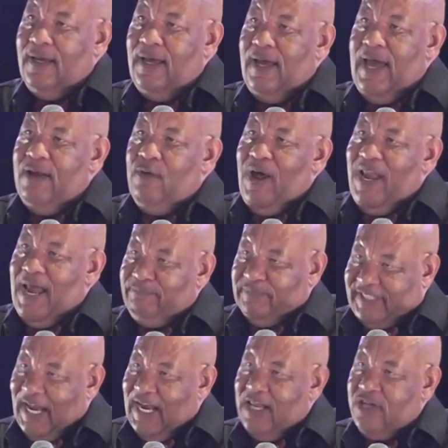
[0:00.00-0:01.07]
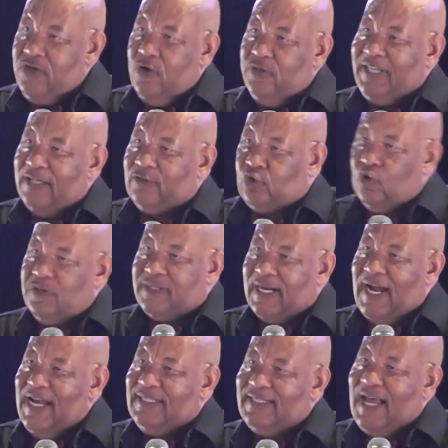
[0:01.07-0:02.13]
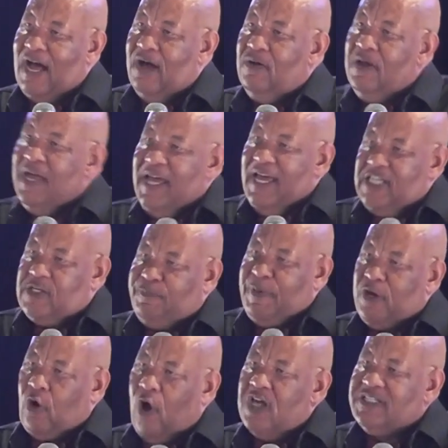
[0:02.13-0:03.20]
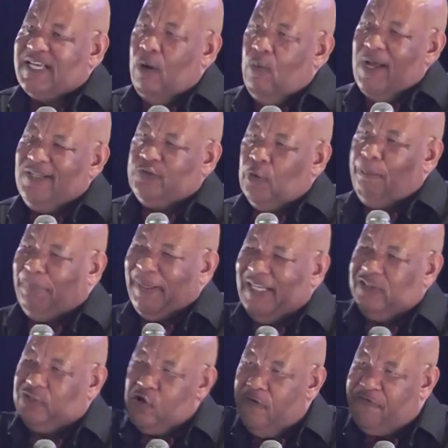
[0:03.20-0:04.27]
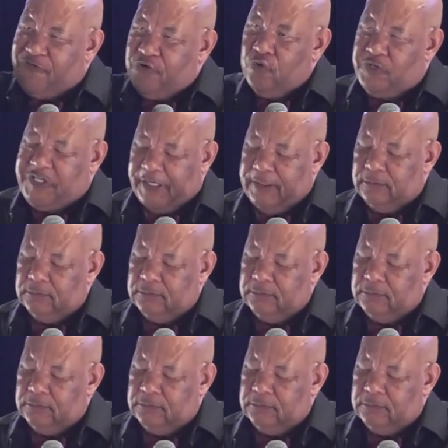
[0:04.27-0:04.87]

And when I'm telling you the truth right now, is because I want to build your future.